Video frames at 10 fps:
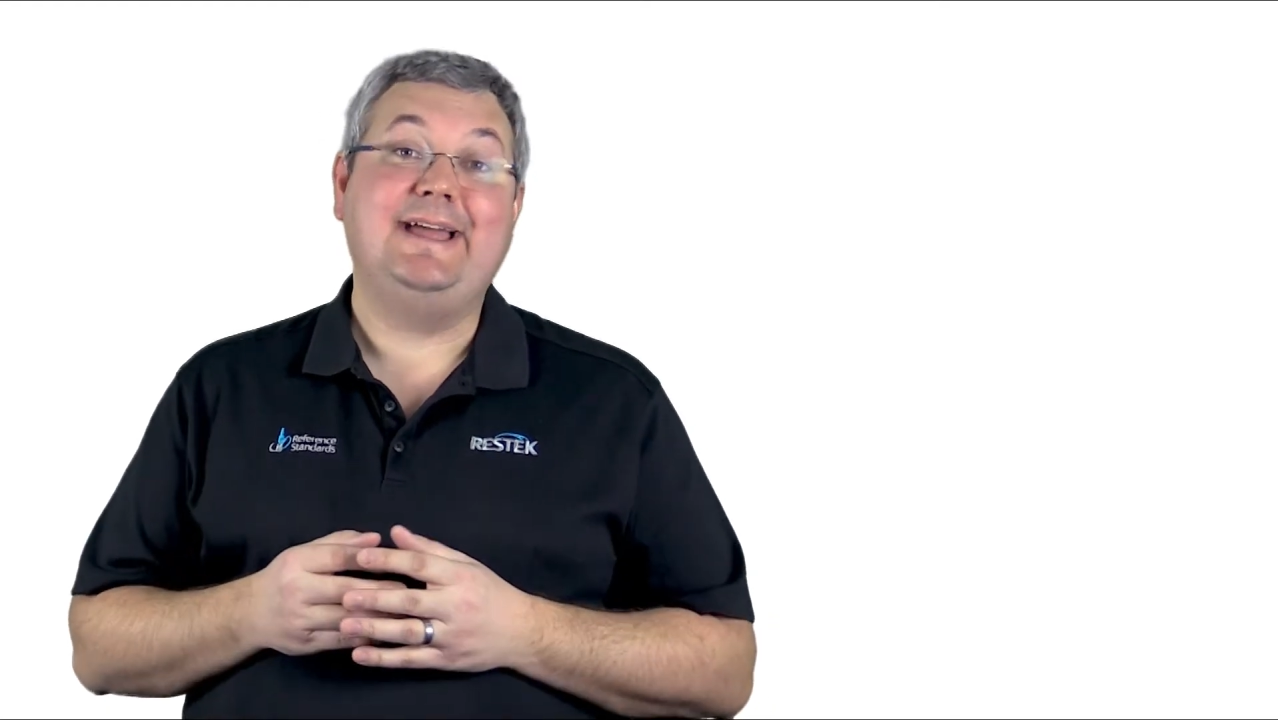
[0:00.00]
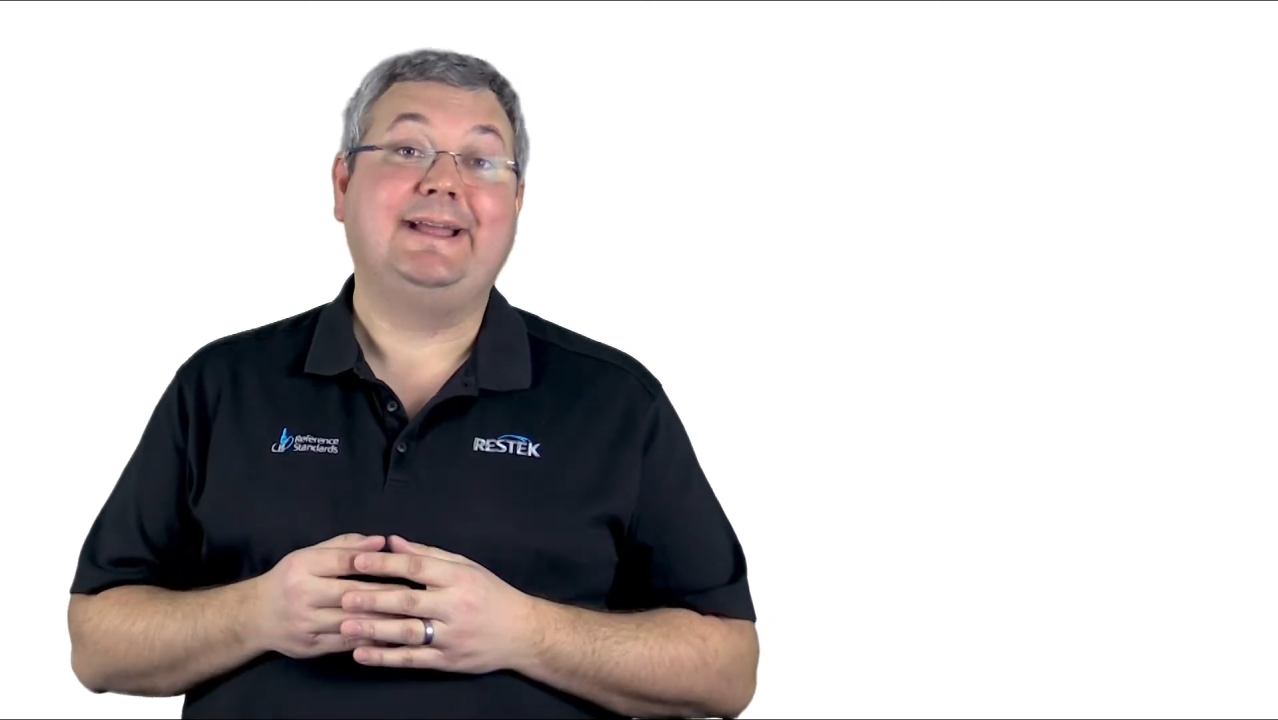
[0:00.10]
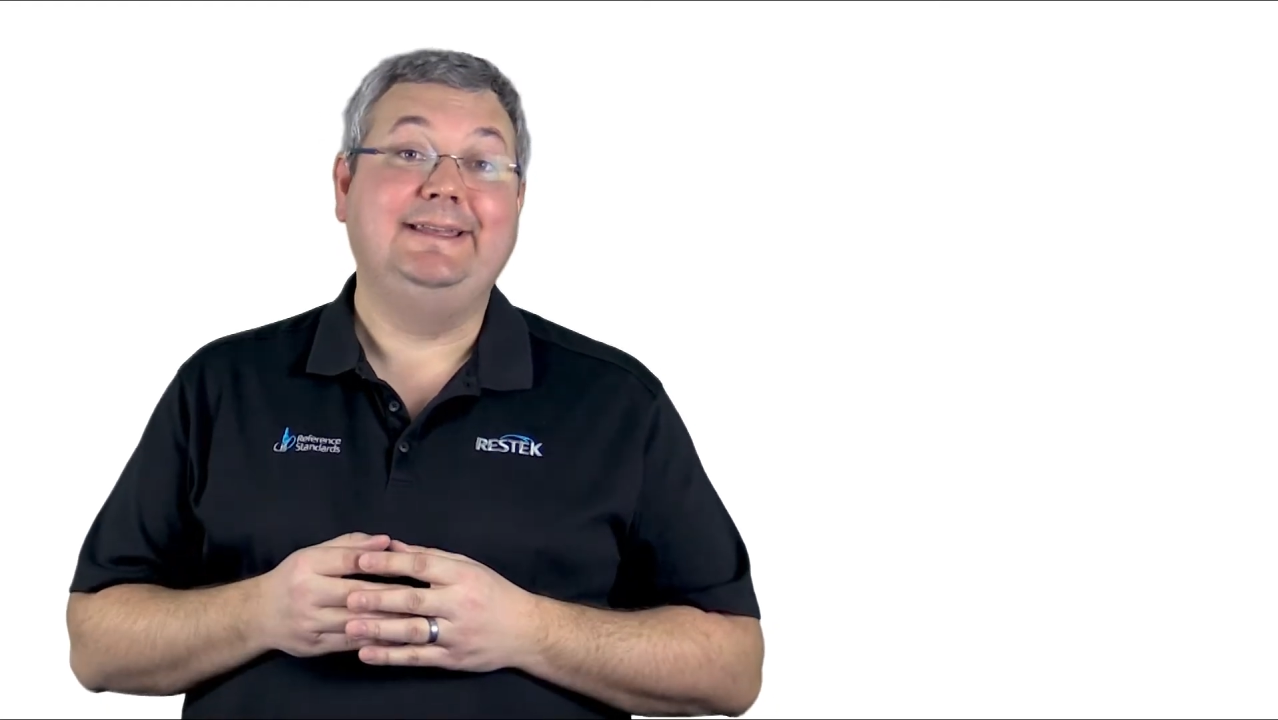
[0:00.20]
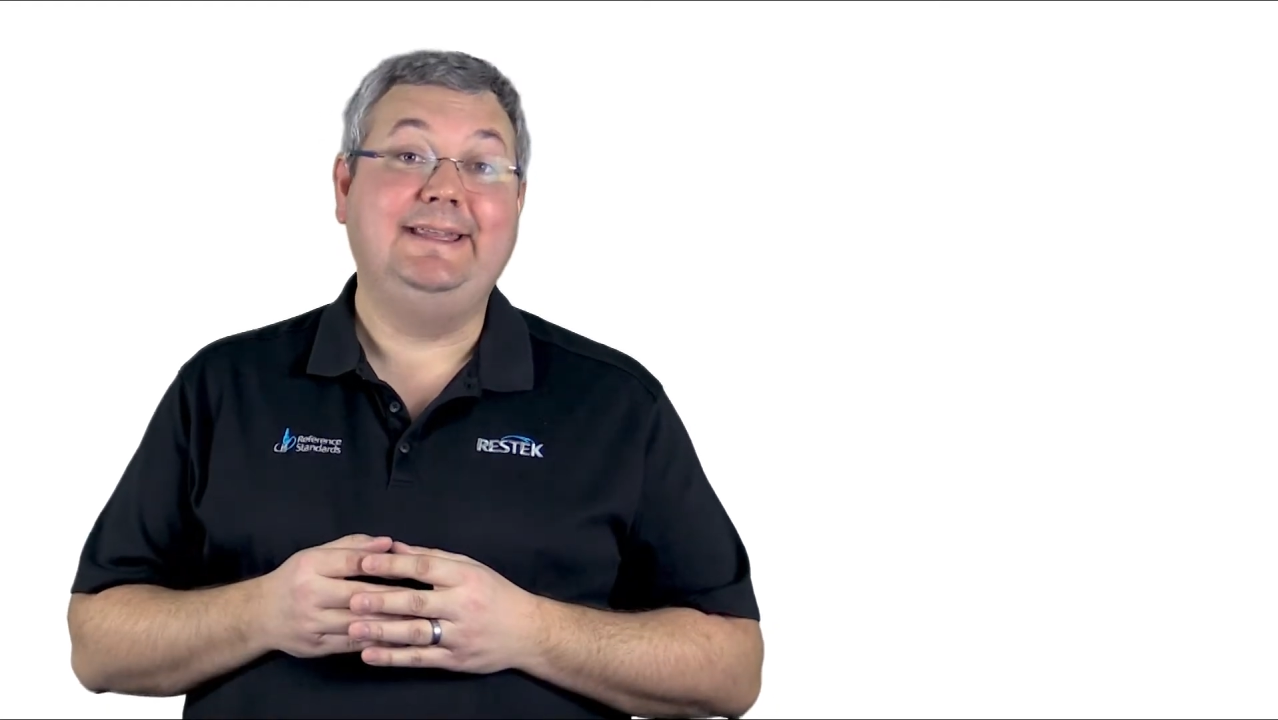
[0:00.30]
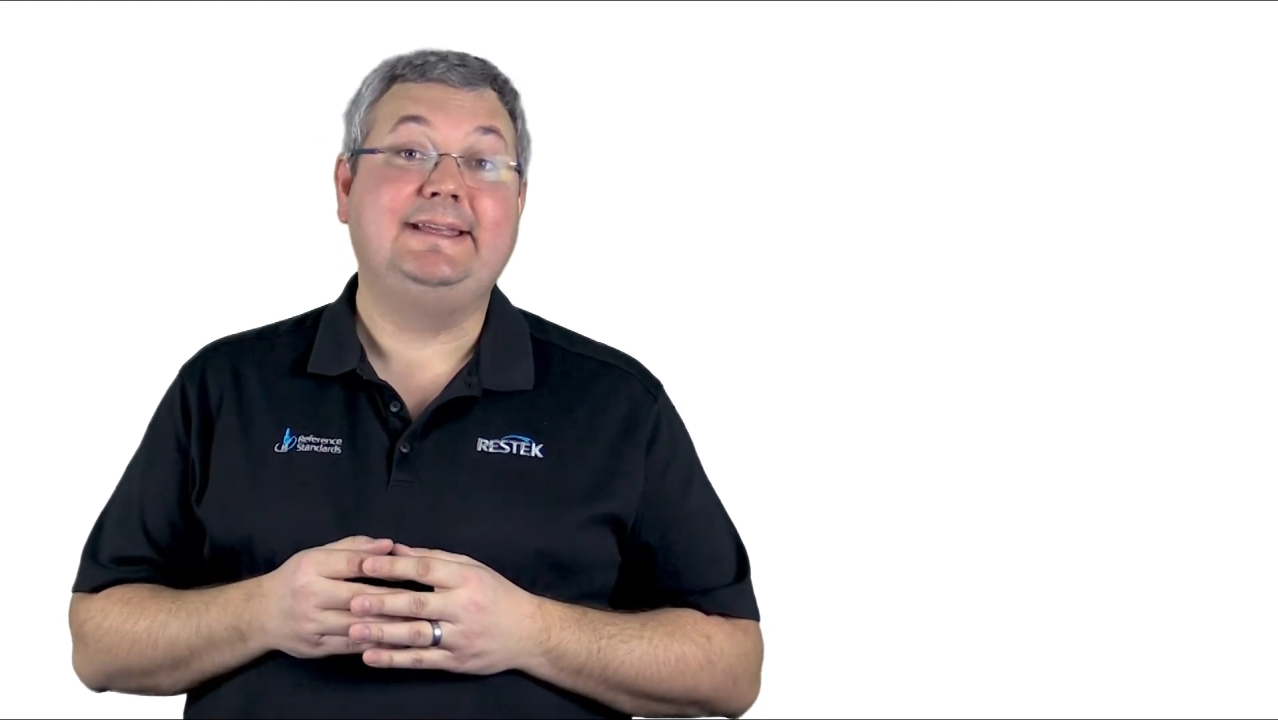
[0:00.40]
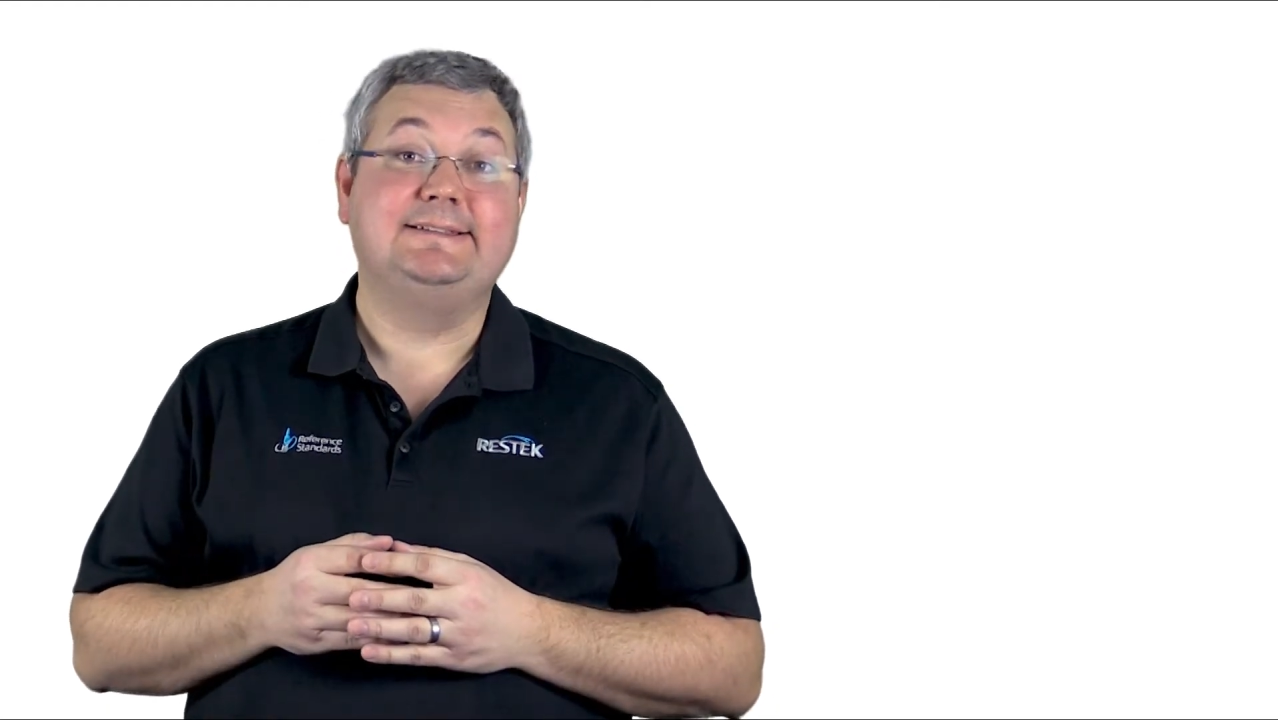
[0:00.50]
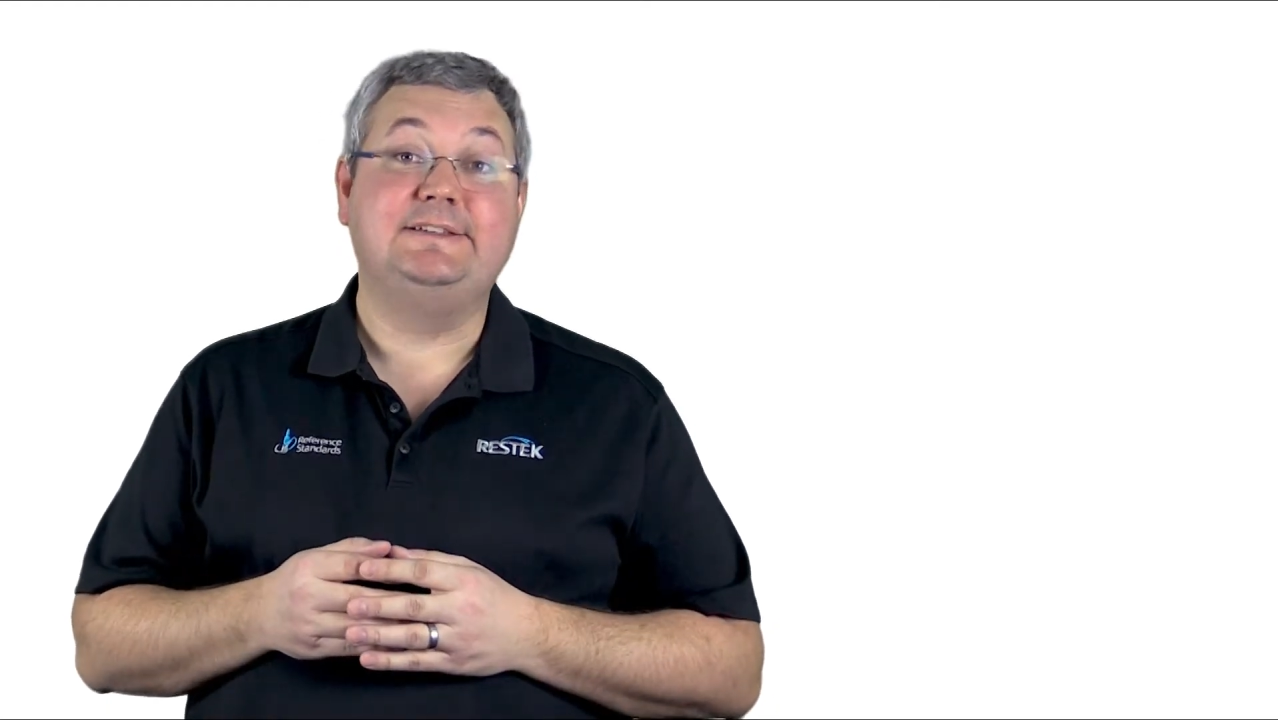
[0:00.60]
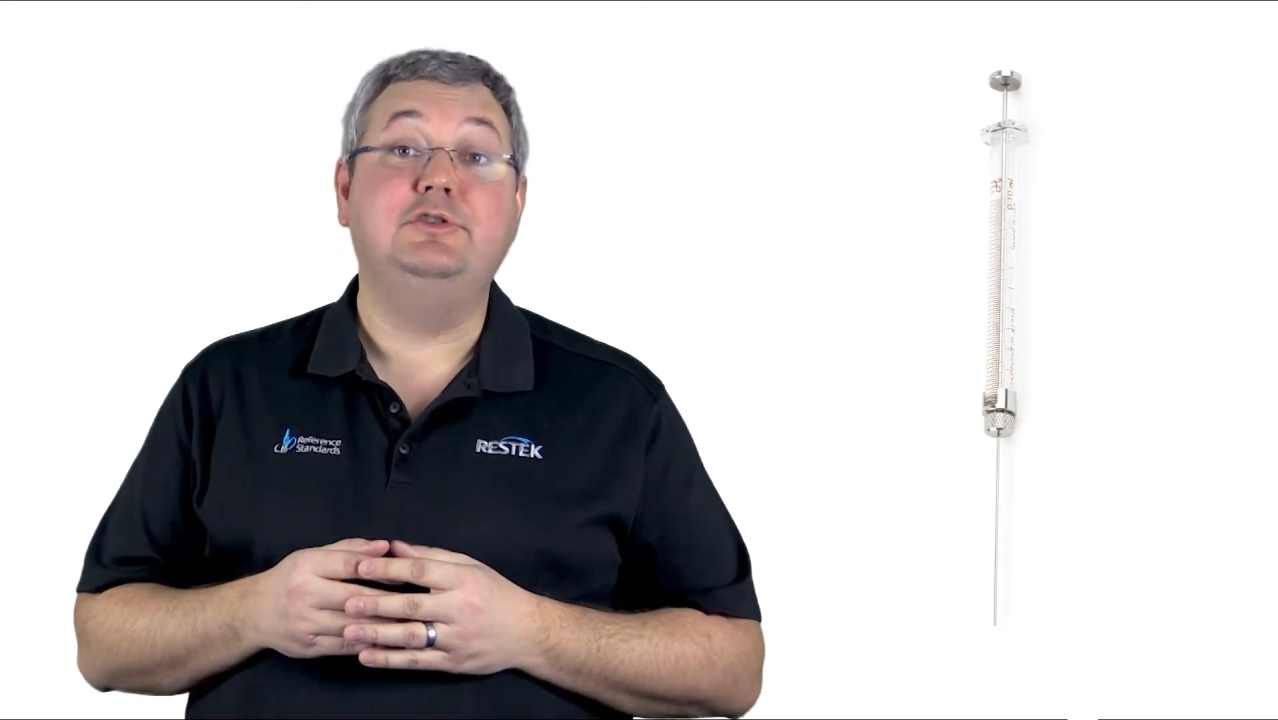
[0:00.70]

technique is to